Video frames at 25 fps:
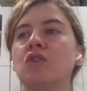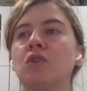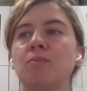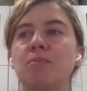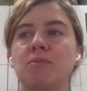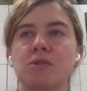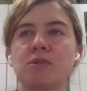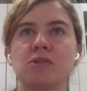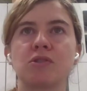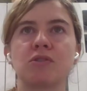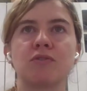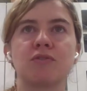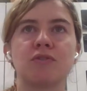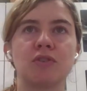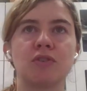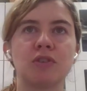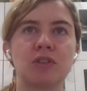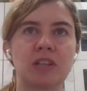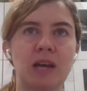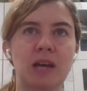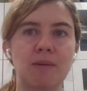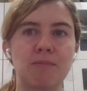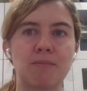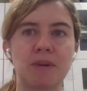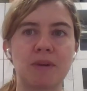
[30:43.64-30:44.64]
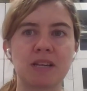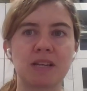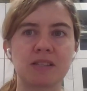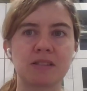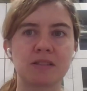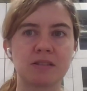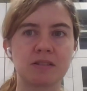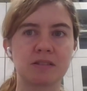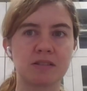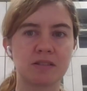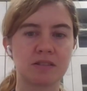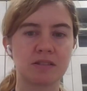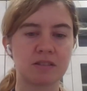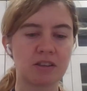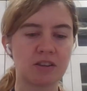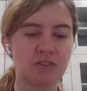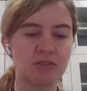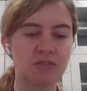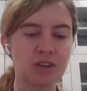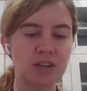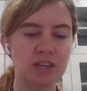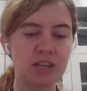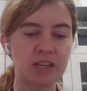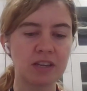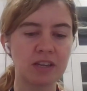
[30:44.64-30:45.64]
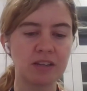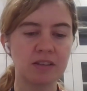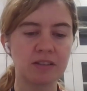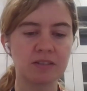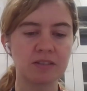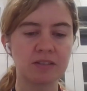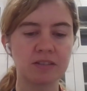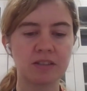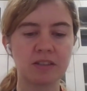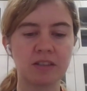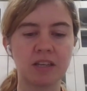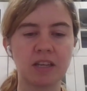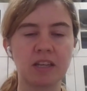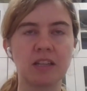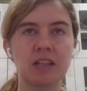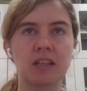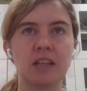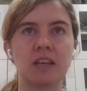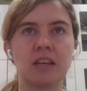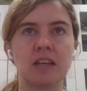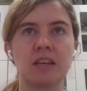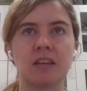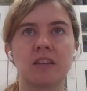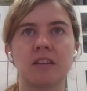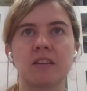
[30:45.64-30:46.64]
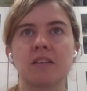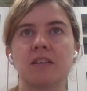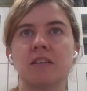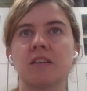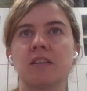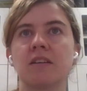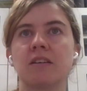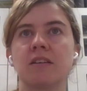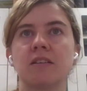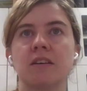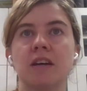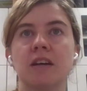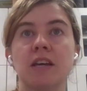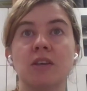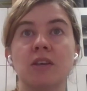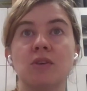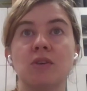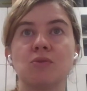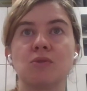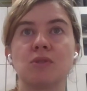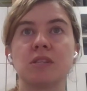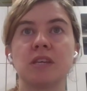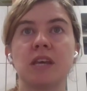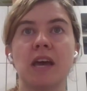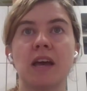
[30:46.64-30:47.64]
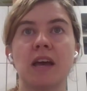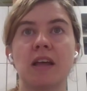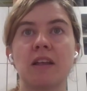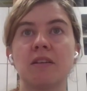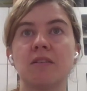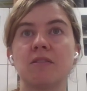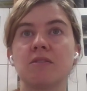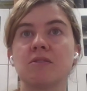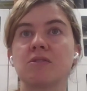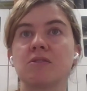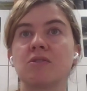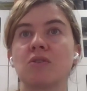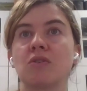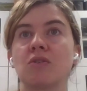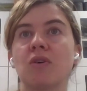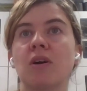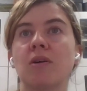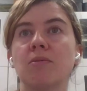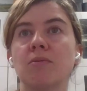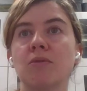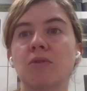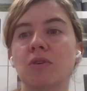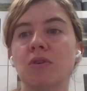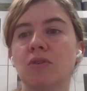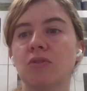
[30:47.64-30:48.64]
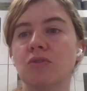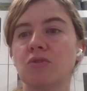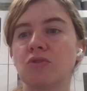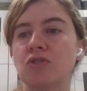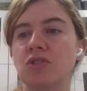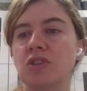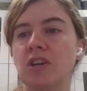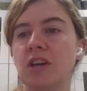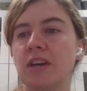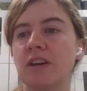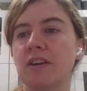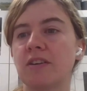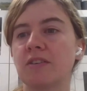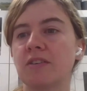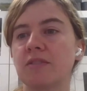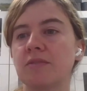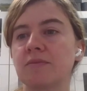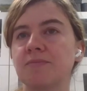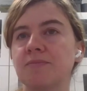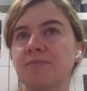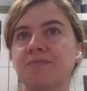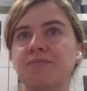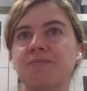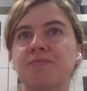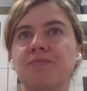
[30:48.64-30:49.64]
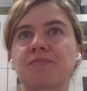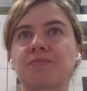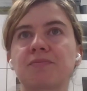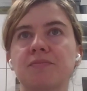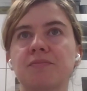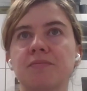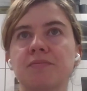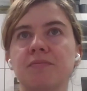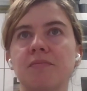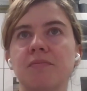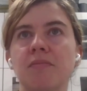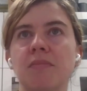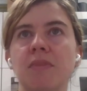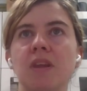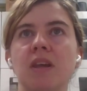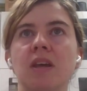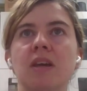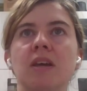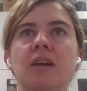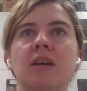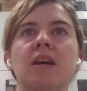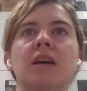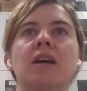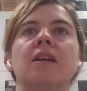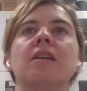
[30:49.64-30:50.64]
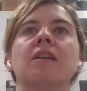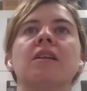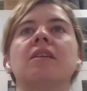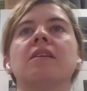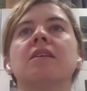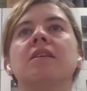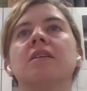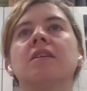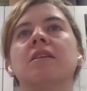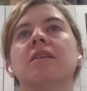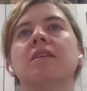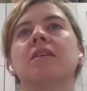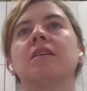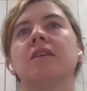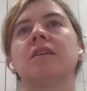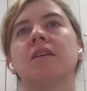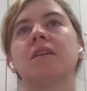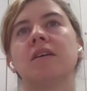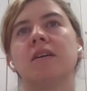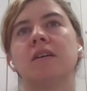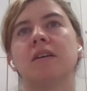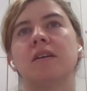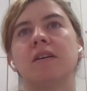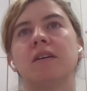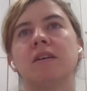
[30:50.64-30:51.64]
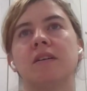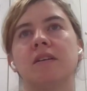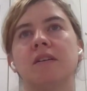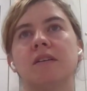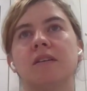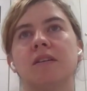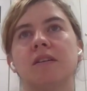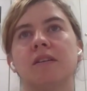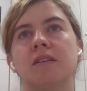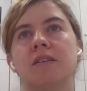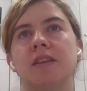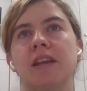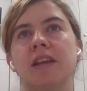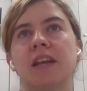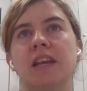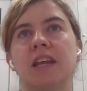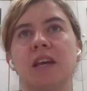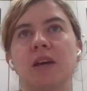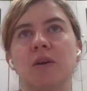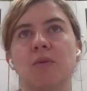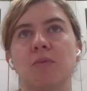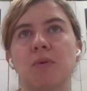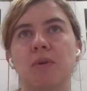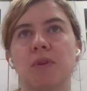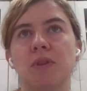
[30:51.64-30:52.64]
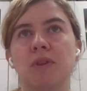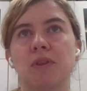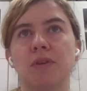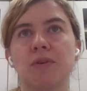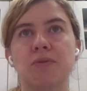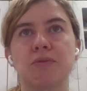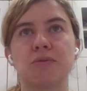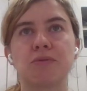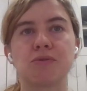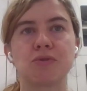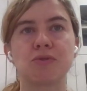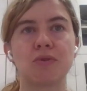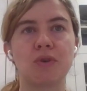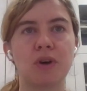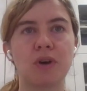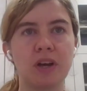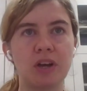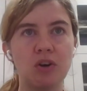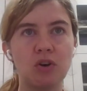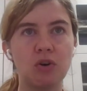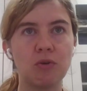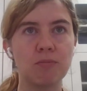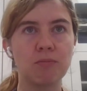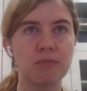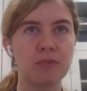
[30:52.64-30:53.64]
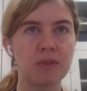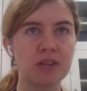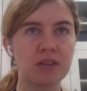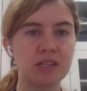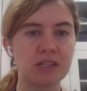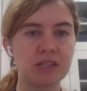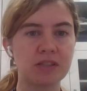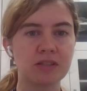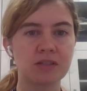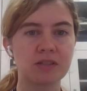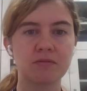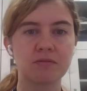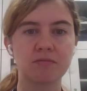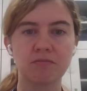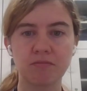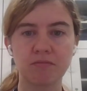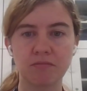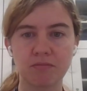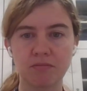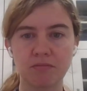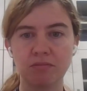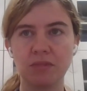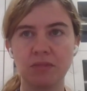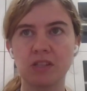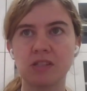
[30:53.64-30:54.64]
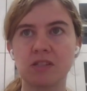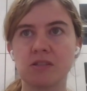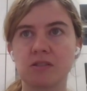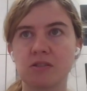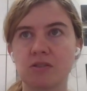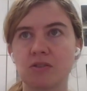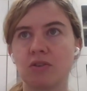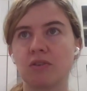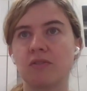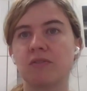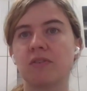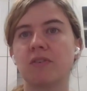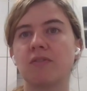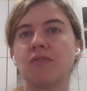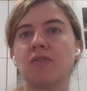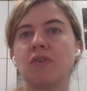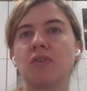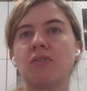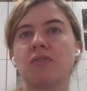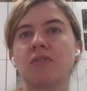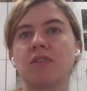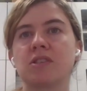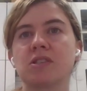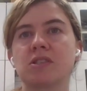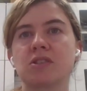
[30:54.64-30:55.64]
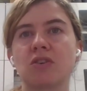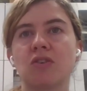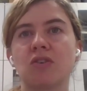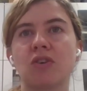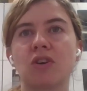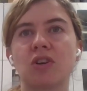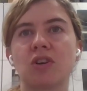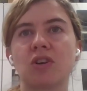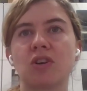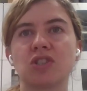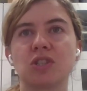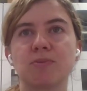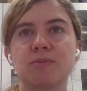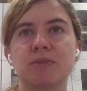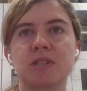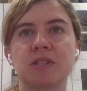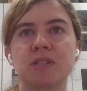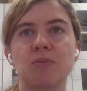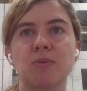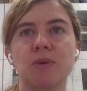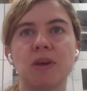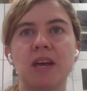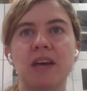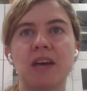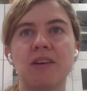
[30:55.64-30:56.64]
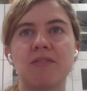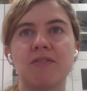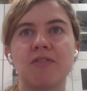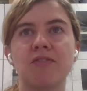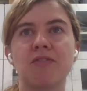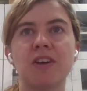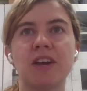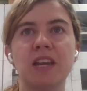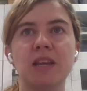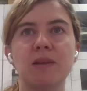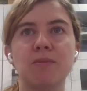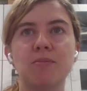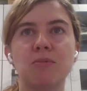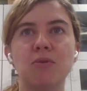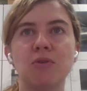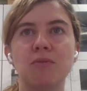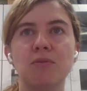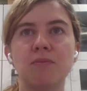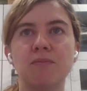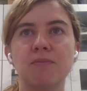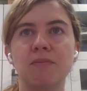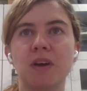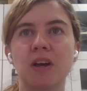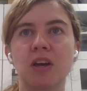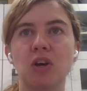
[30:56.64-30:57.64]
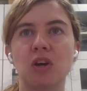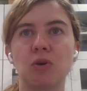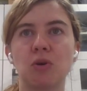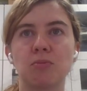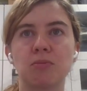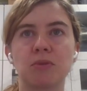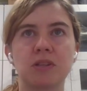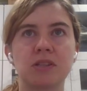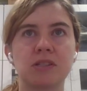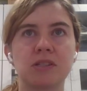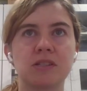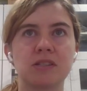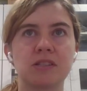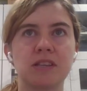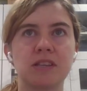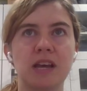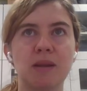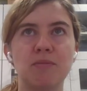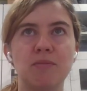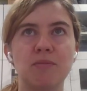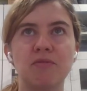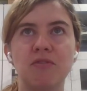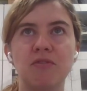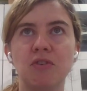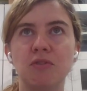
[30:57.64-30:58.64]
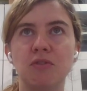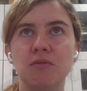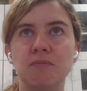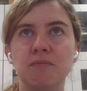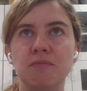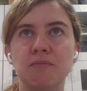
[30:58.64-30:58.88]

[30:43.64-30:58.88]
to pursue a full-time master's degree in the UCL. So I'm going to share again the link with you. So I hope this is an overview of the scholarships that we have available. I hope this is helpful.